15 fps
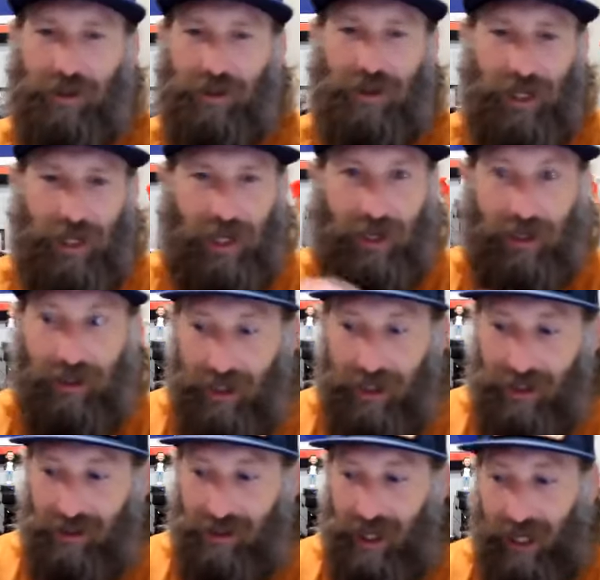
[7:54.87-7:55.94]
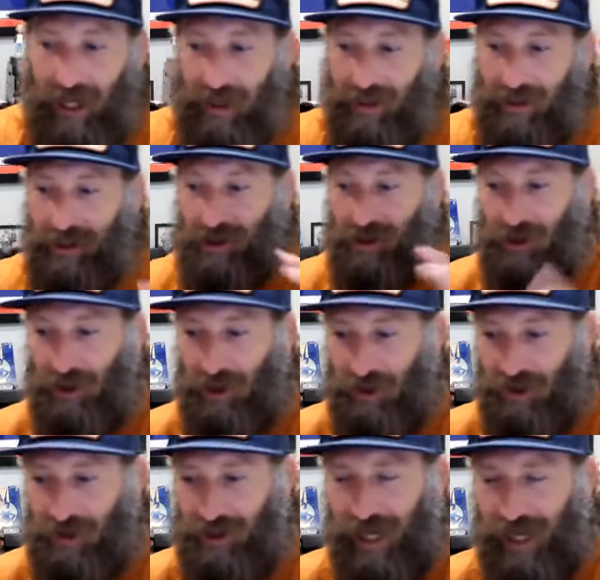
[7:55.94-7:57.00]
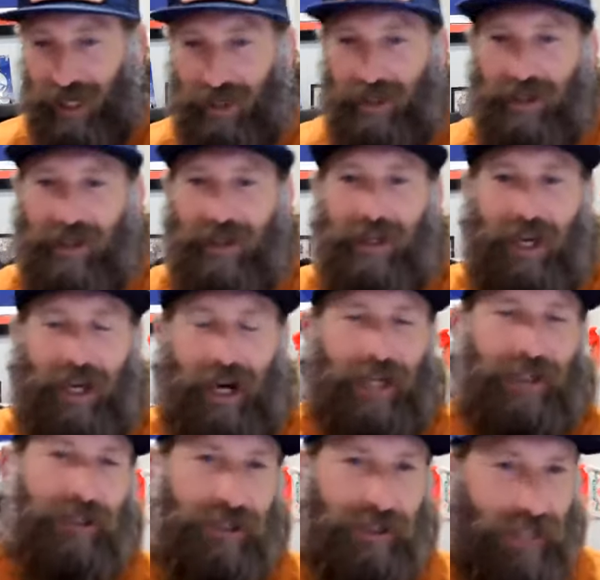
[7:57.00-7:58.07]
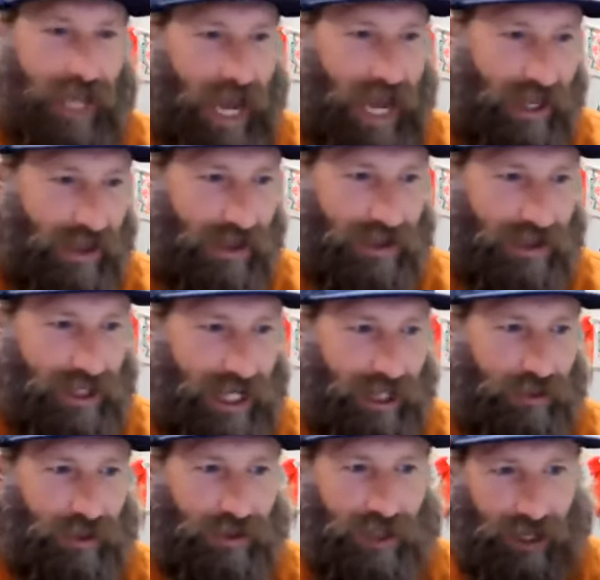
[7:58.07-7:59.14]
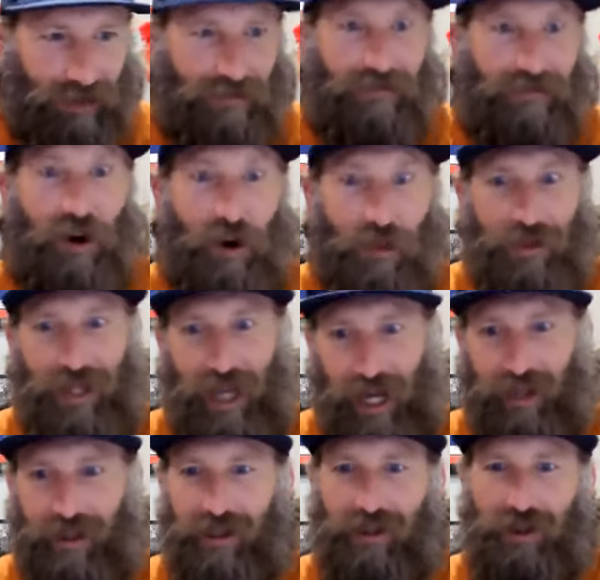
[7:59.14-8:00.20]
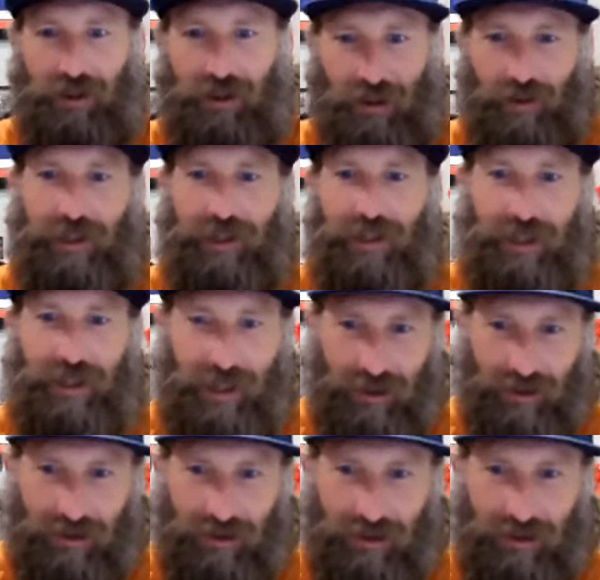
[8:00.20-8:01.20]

There's like clean tech, there's earth tech, and I just added this last one like farm tech because you're increasing yields